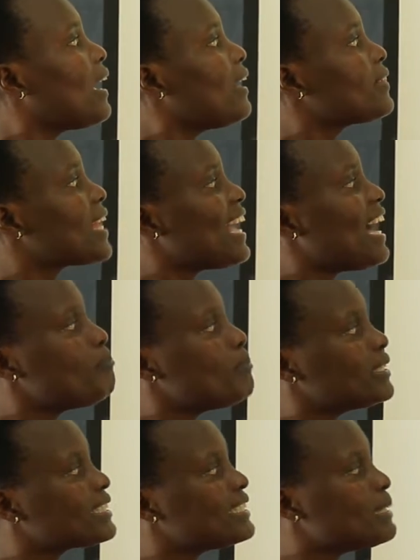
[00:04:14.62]
they
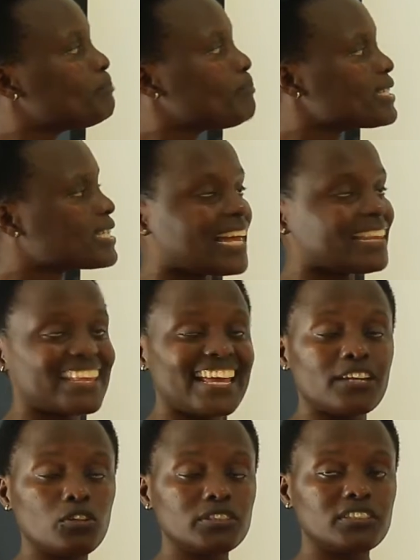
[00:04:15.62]
happened in the past and they
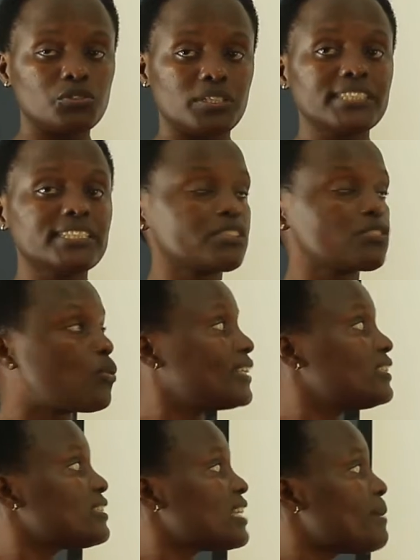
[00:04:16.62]
are not related to
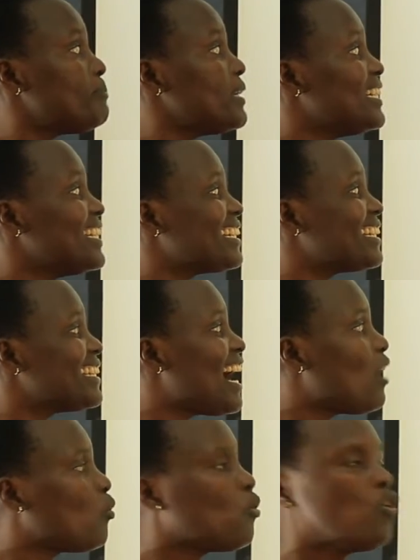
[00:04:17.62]
what is happening
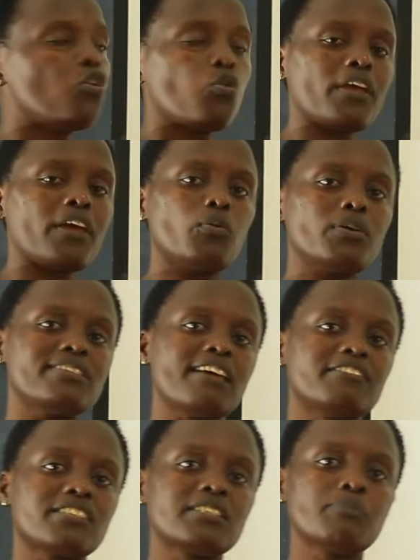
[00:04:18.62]
now. With
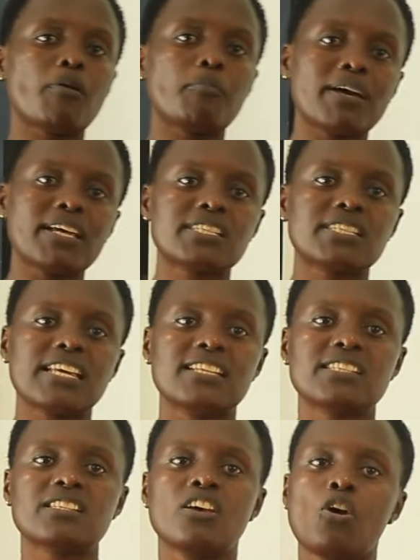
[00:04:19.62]
the simple past
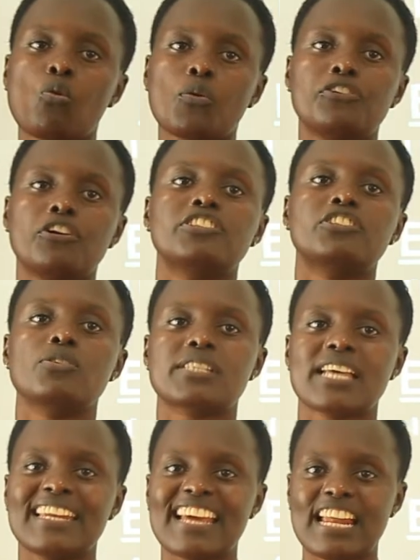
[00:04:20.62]
tense, we don't use
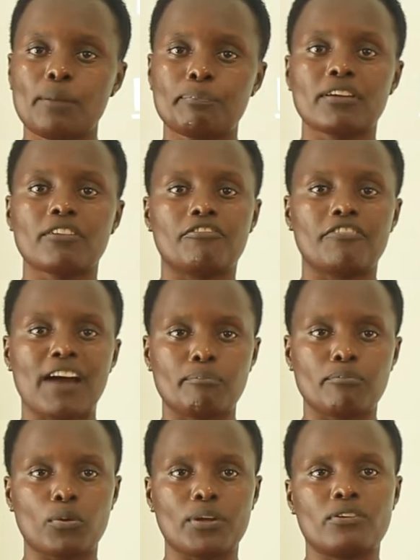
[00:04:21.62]
any helping verb.
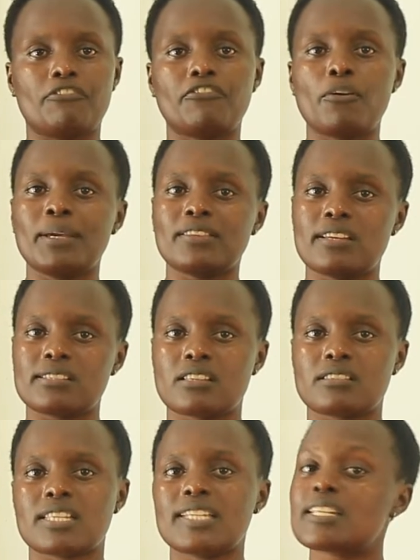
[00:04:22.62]
When you are forming the
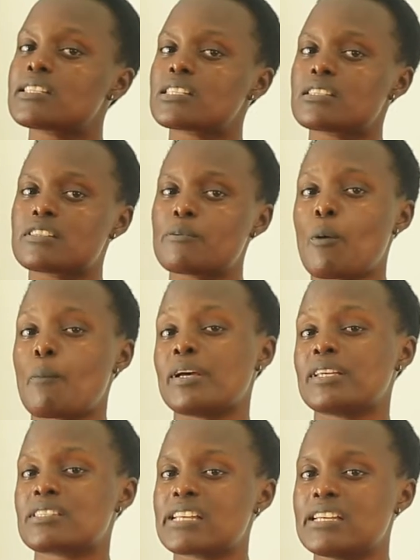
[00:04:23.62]
sentence in simple
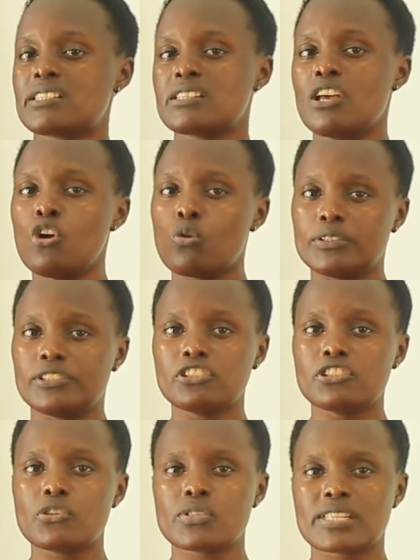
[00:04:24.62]
past tense, we
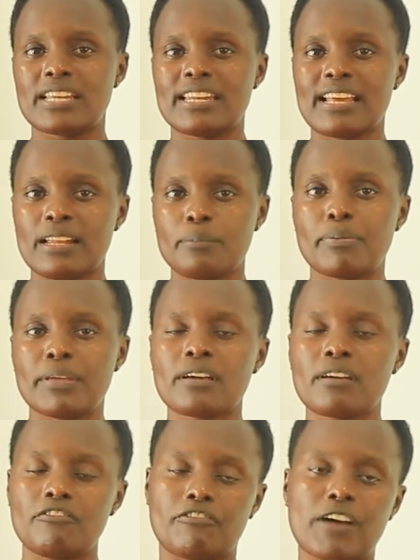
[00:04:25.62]
don't use any
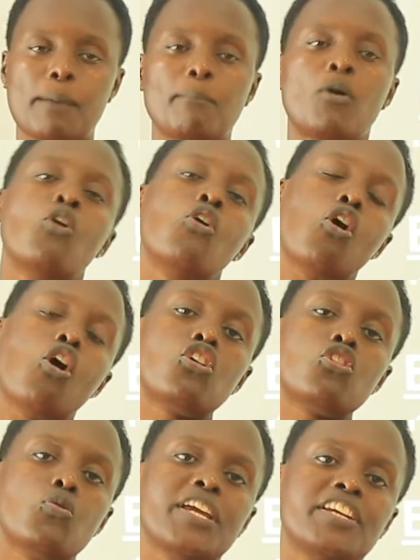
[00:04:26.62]
helping verb.
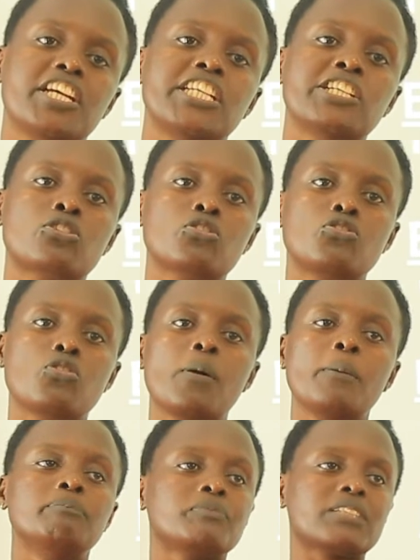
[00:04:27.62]
All we need to
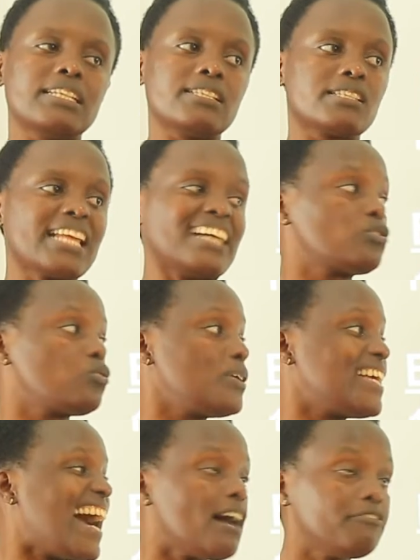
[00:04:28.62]
do is that
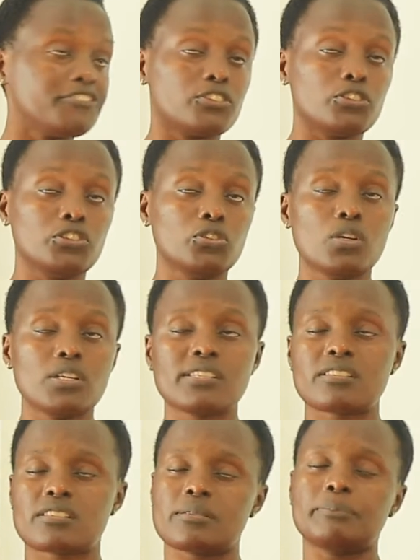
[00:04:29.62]
we have to
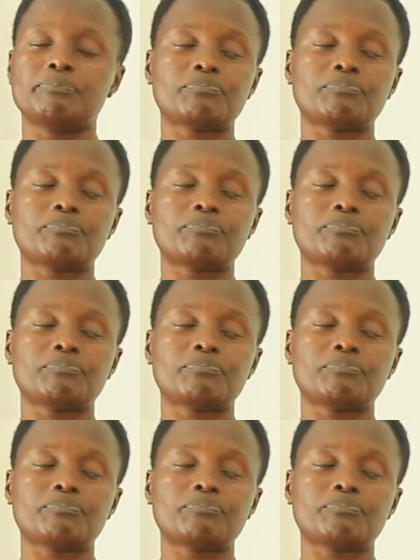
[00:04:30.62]
use